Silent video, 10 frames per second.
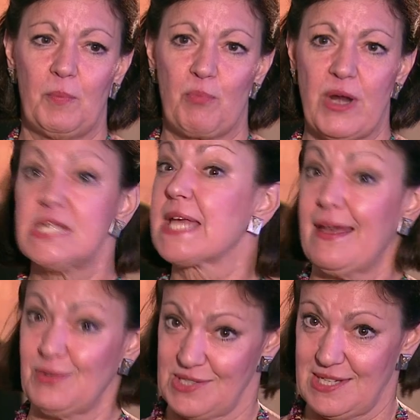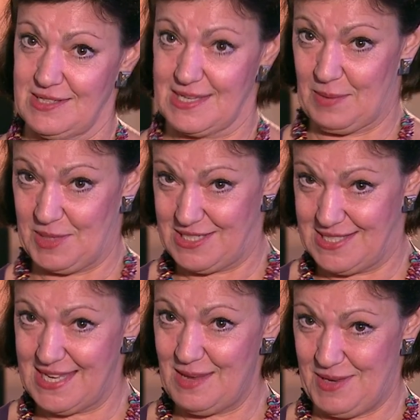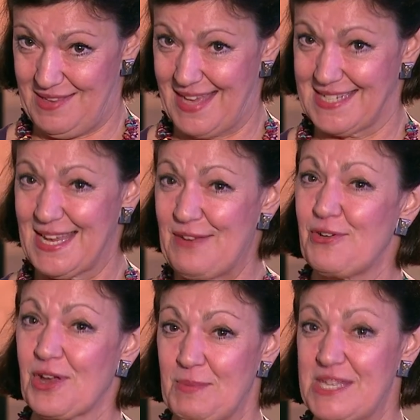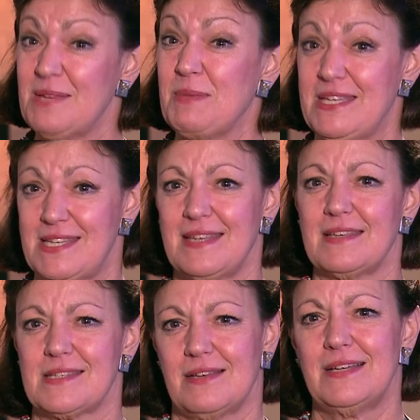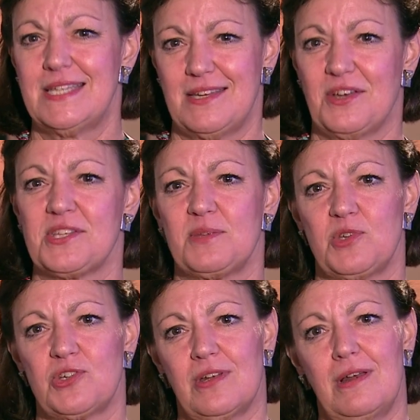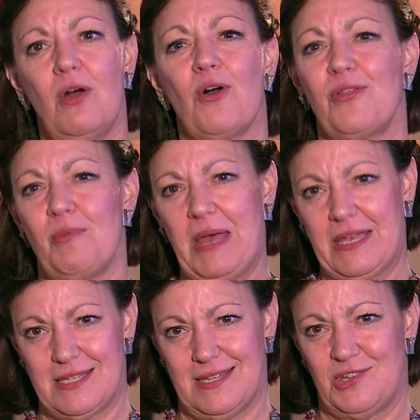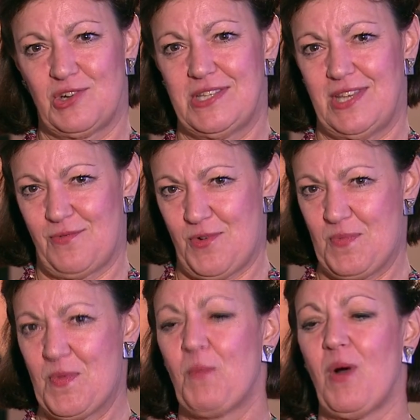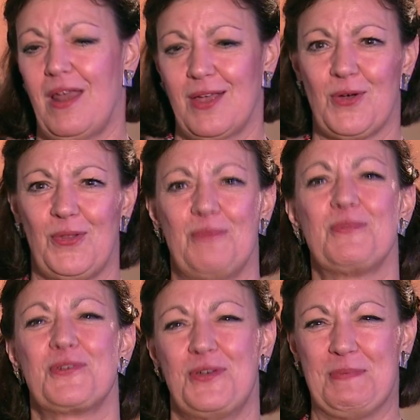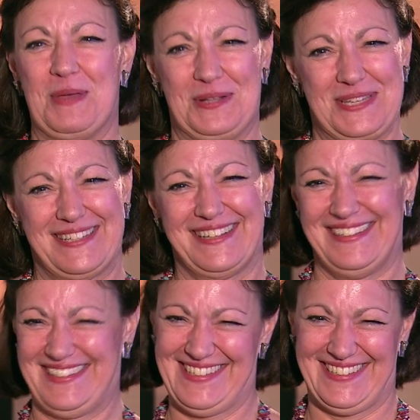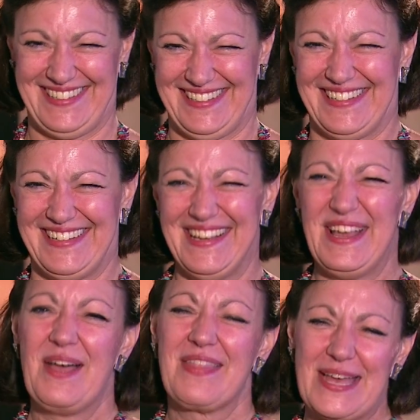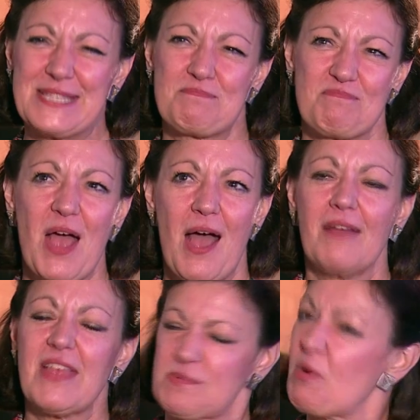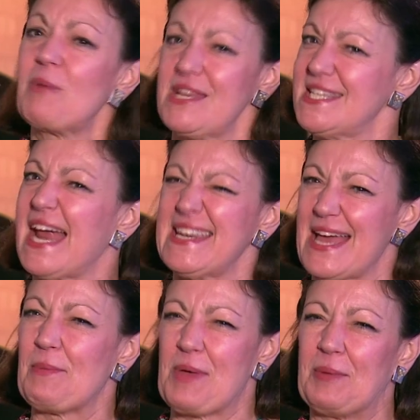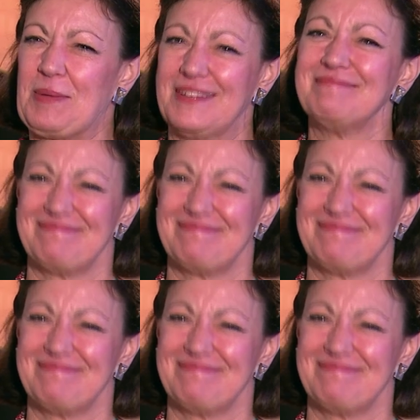Brent councillors coming to see me that day for a committee meeting, so I did ask them to try and lock the band in a dressing room while I got them through the building. That's probably a standout moment.